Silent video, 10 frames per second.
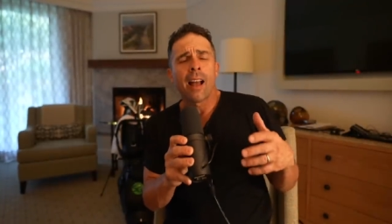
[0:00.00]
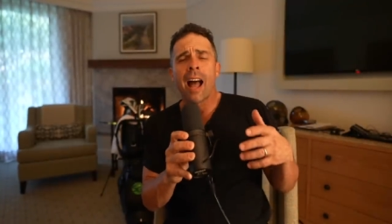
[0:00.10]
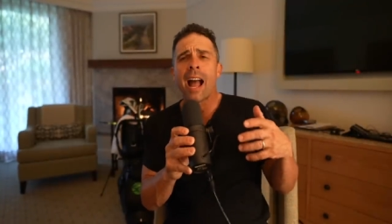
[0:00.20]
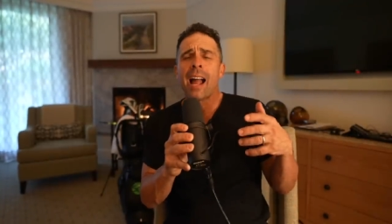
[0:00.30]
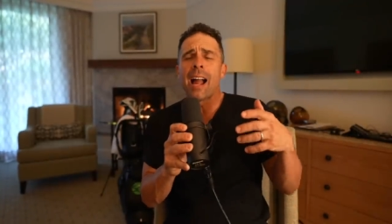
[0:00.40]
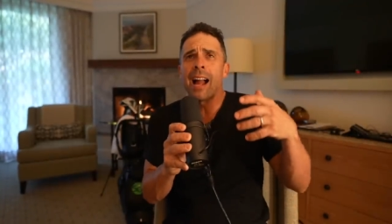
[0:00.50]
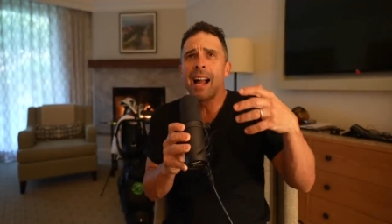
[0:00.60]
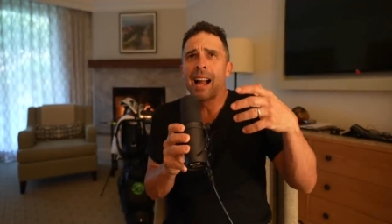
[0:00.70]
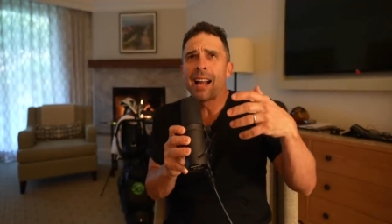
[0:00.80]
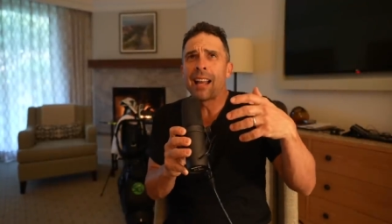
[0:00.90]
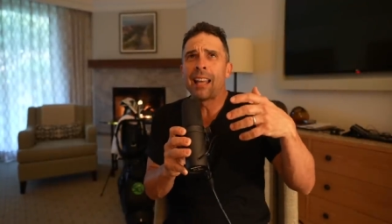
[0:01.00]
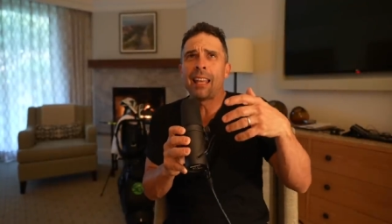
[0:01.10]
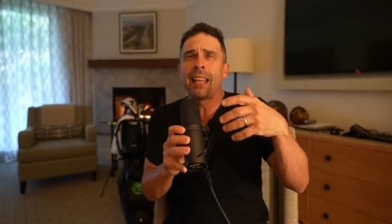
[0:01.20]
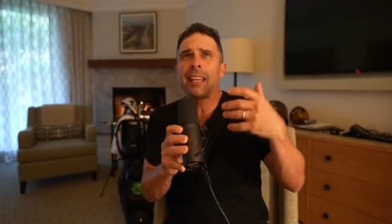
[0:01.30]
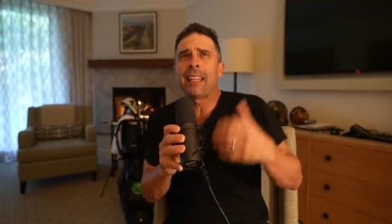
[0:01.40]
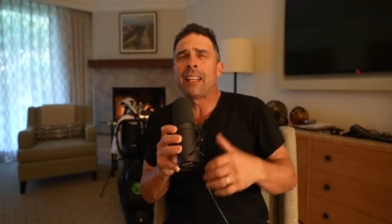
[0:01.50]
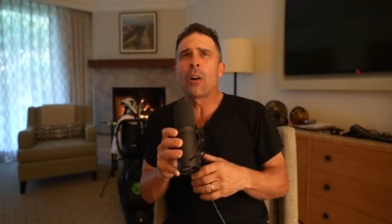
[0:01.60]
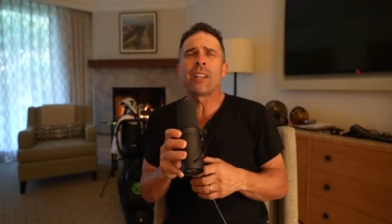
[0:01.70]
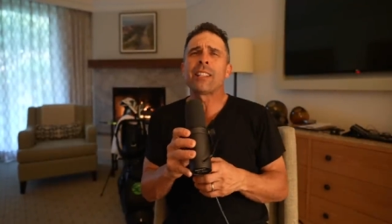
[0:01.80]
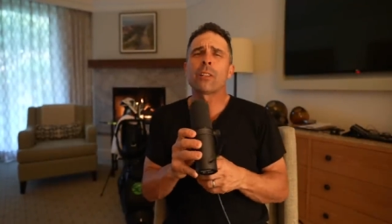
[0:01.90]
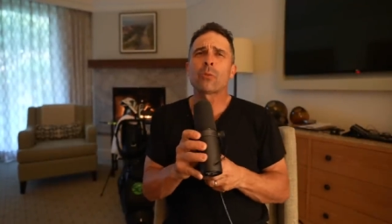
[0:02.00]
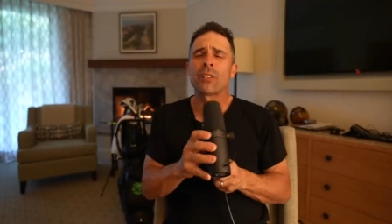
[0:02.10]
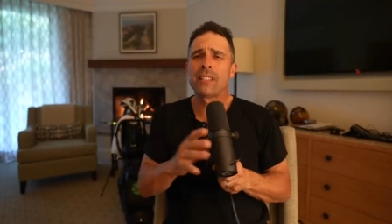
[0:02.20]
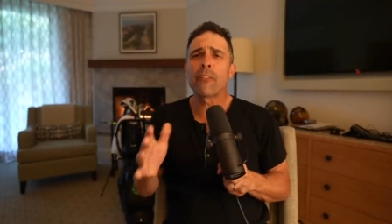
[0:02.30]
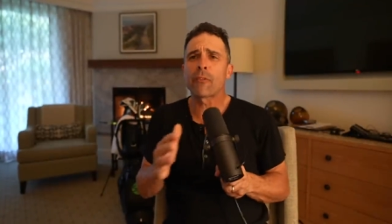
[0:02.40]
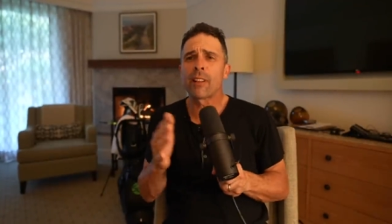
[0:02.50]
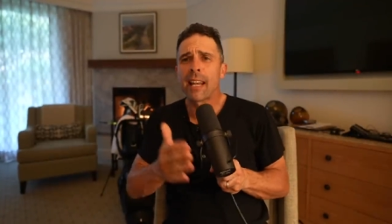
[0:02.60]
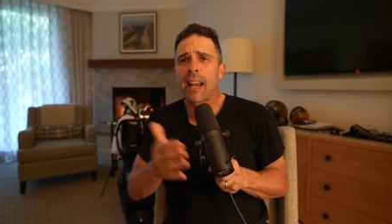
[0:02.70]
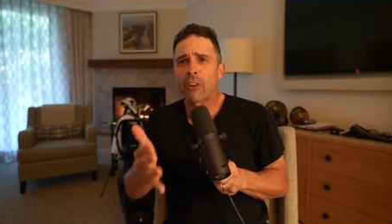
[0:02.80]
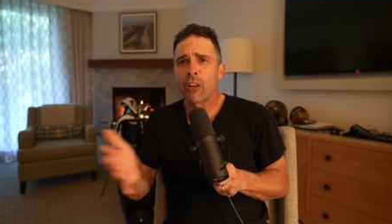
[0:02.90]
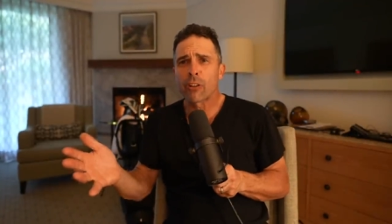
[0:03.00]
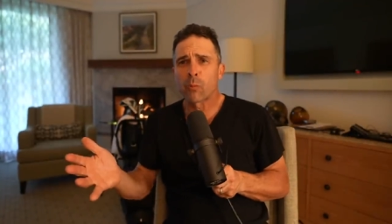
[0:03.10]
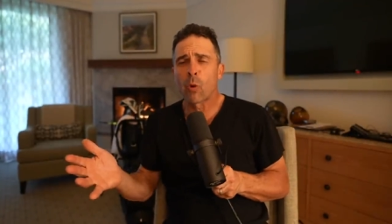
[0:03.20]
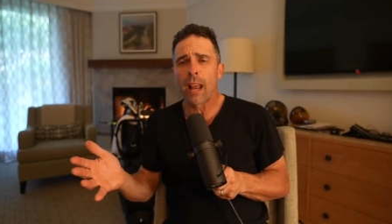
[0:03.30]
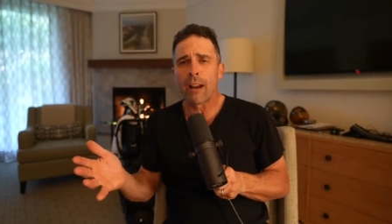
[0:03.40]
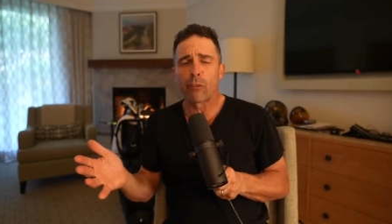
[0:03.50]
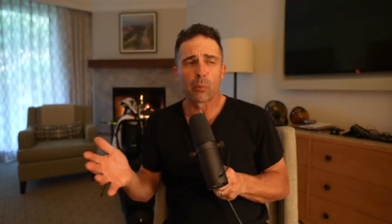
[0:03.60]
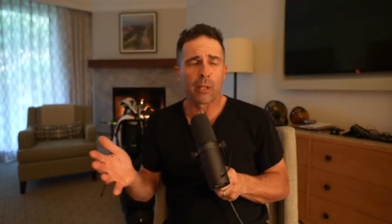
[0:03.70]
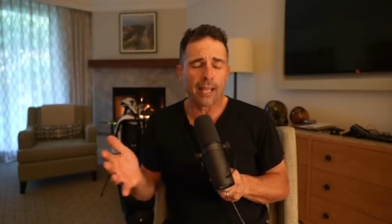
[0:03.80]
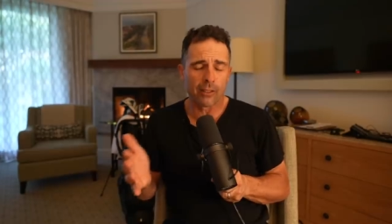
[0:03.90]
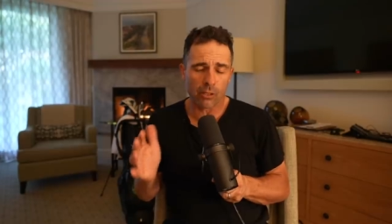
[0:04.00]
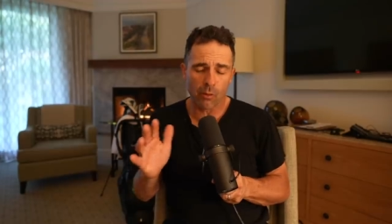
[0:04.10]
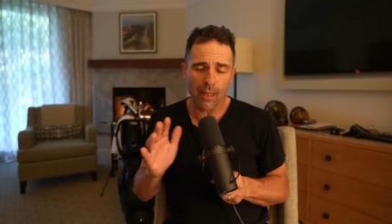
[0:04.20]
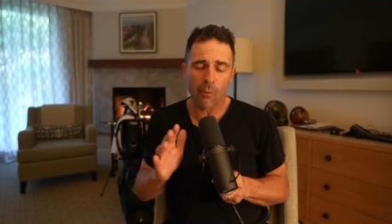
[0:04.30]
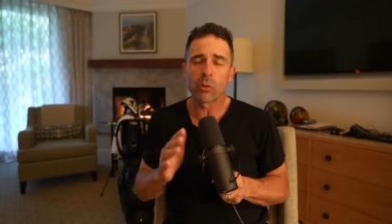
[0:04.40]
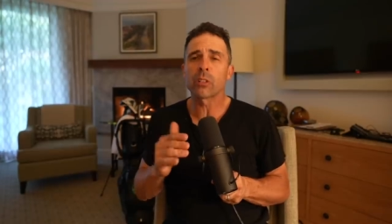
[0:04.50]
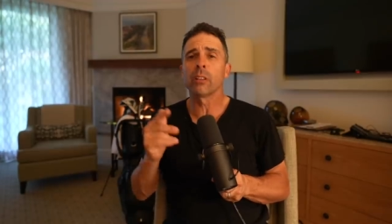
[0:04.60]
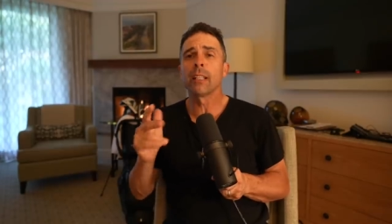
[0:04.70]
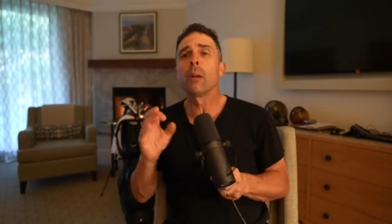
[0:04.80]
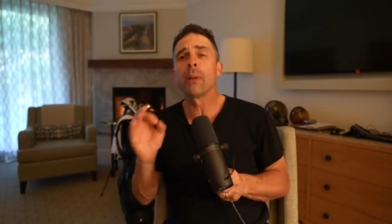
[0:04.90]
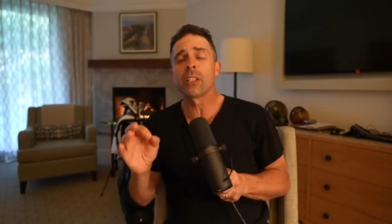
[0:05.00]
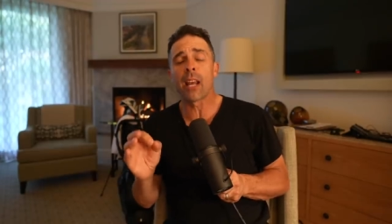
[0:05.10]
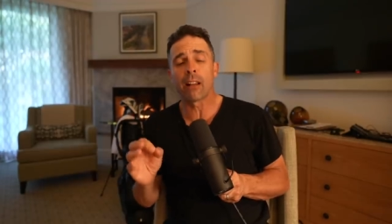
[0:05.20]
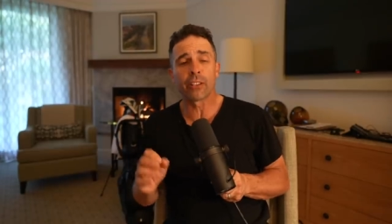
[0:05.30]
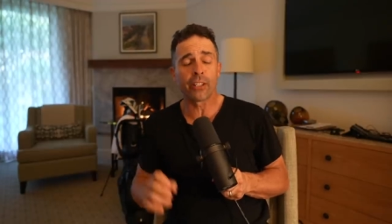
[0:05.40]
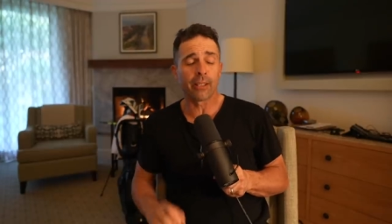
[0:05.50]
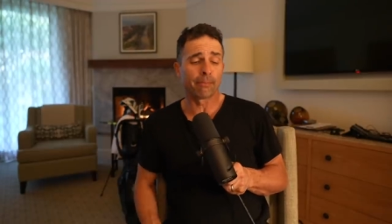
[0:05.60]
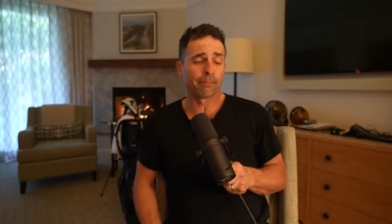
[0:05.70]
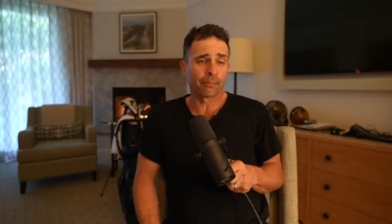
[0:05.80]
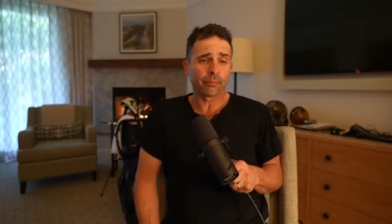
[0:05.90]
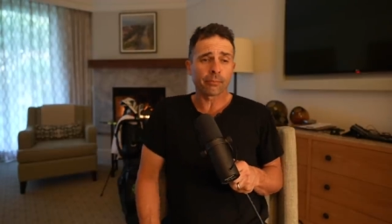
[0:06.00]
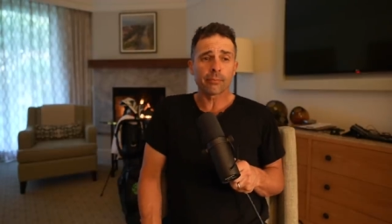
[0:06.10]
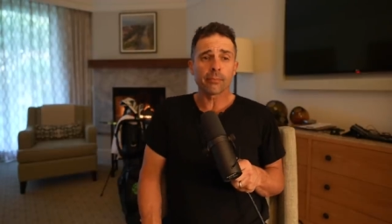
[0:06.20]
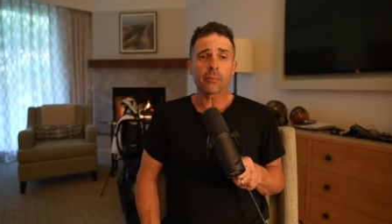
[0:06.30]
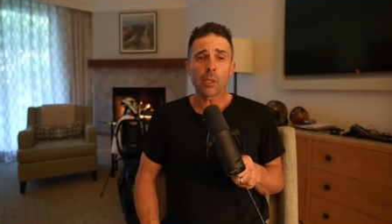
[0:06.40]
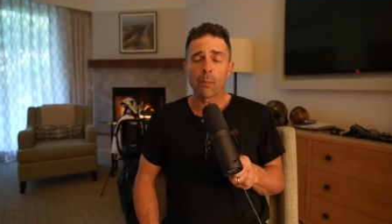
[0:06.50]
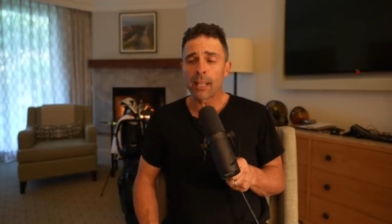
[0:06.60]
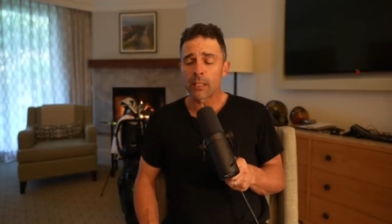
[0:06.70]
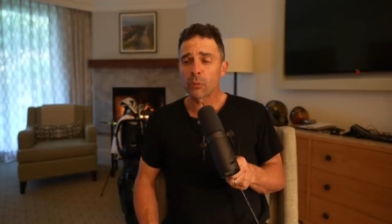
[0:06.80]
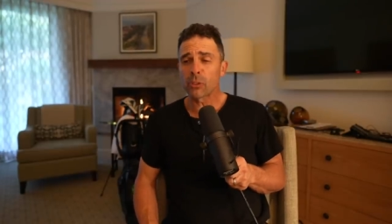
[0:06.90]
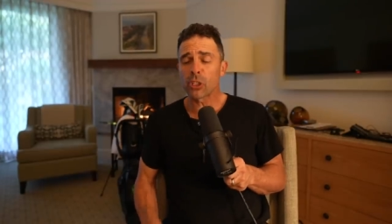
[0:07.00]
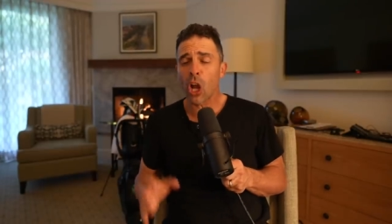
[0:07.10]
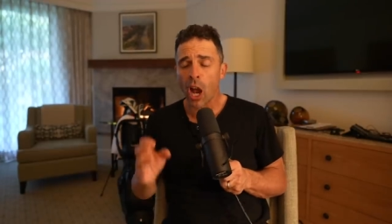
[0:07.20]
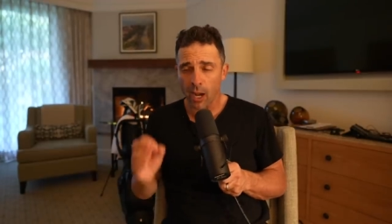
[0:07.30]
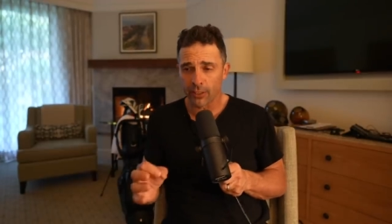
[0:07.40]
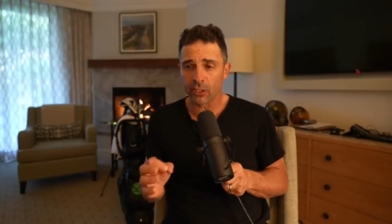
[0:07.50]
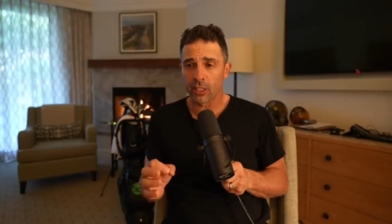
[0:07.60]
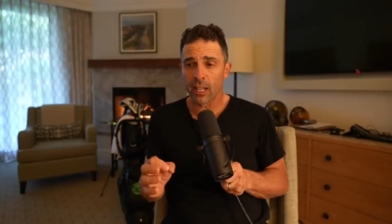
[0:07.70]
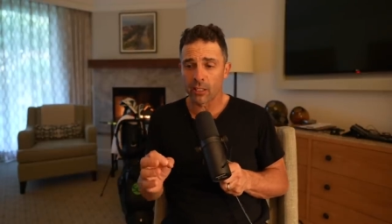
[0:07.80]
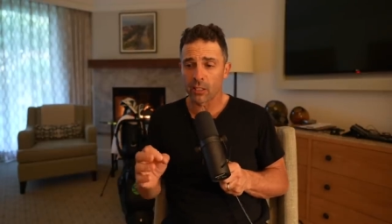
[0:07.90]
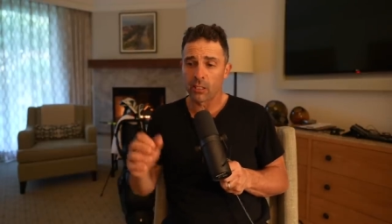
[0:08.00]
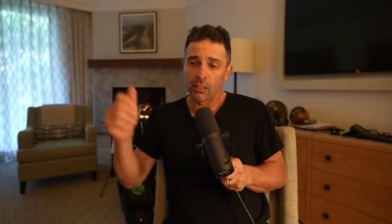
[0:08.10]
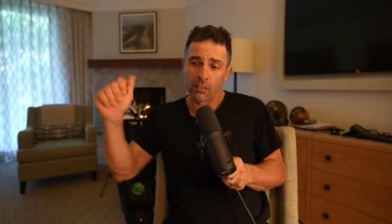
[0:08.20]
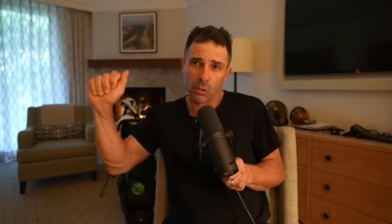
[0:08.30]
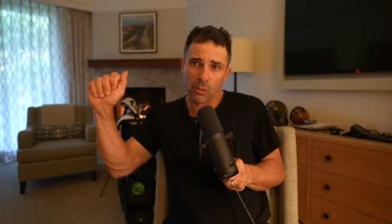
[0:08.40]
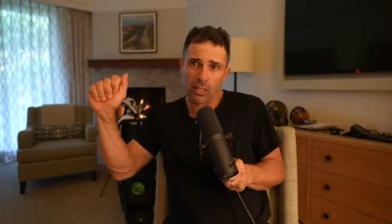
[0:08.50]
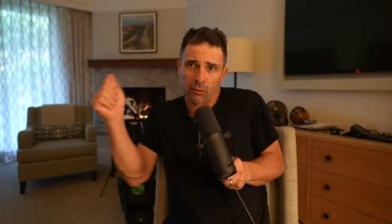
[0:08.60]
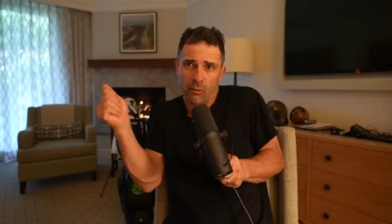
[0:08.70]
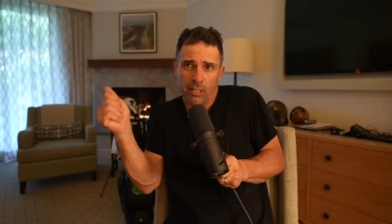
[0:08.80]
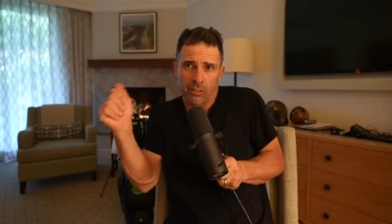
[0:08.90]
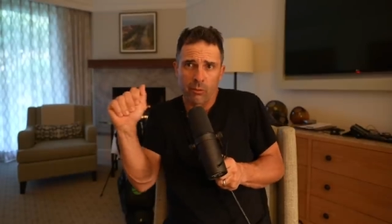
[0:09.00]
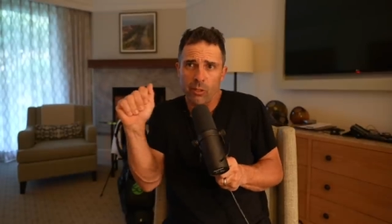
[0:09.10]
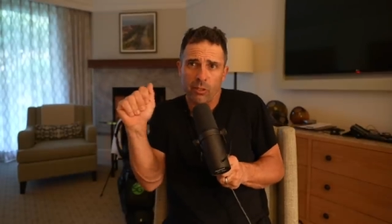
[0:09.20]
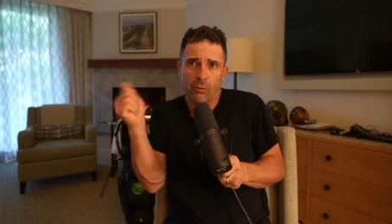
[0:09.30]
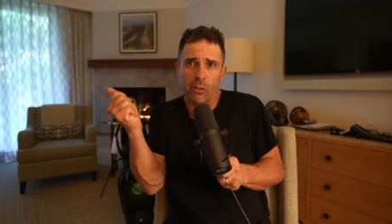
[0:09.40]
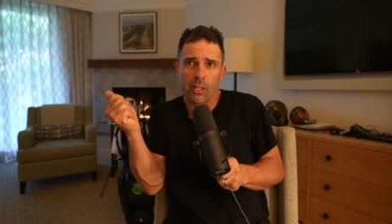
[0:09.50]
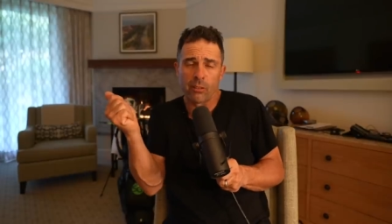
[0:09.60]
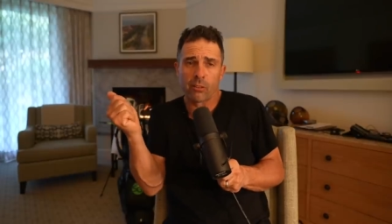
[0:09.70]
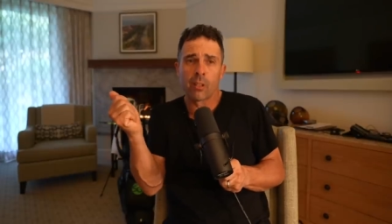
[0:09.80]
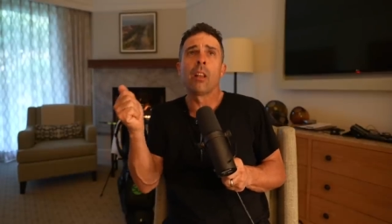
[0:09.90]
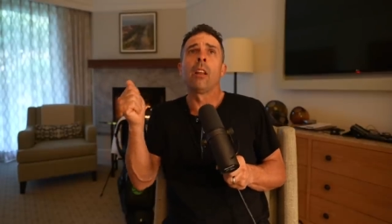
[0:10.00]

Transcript: I, it, you know, it just was different than every other sport I ever played. So that was a little bit challenging because it was constant, do this, do this, do this, do this.